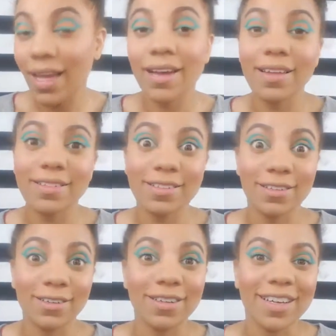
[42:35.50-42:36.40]
I like this
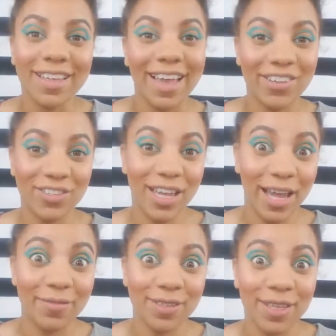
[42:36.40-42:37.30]
song, and they actually
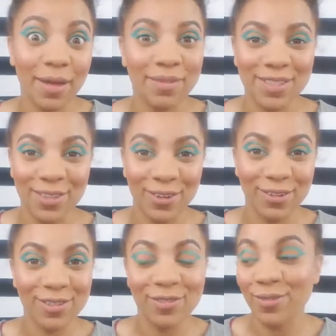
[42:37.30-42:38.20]
have the name of the
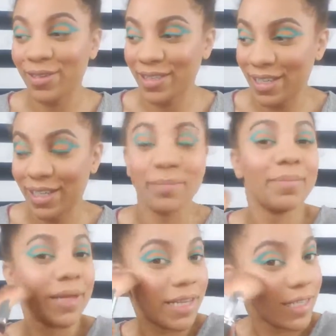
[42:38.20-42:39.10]
songs on the
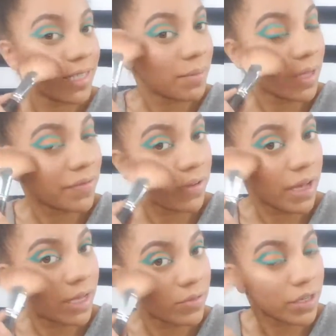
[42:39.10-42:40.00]
playlist I play for you
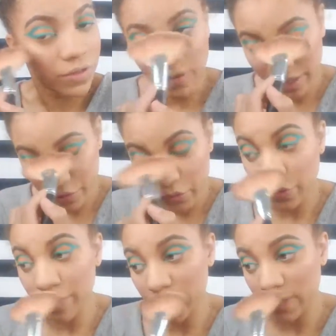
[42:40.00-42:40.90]
guys when I do like
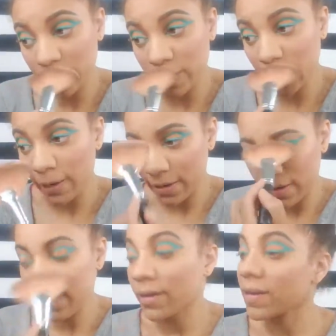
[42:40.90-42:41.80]
tutorials.
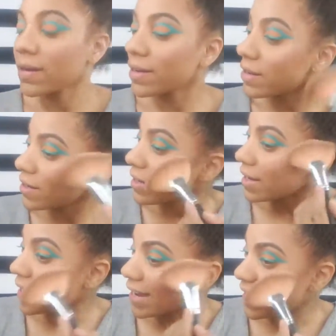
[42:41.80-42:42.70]

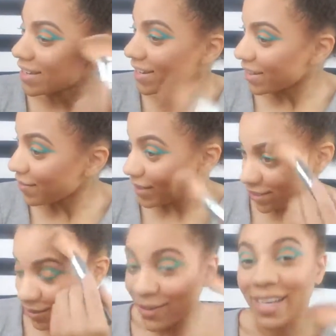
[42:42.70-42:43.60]
And I love that
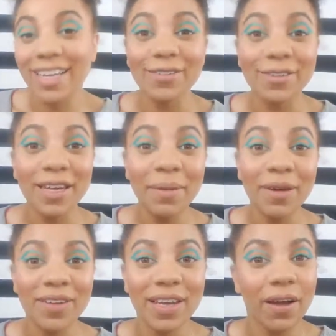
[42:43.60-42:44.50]
song, and I know the name
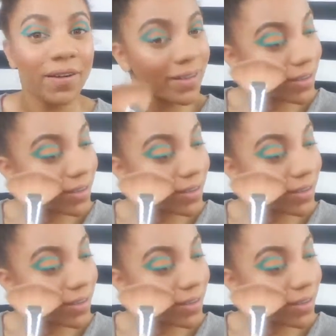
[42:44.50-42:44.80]
of it now.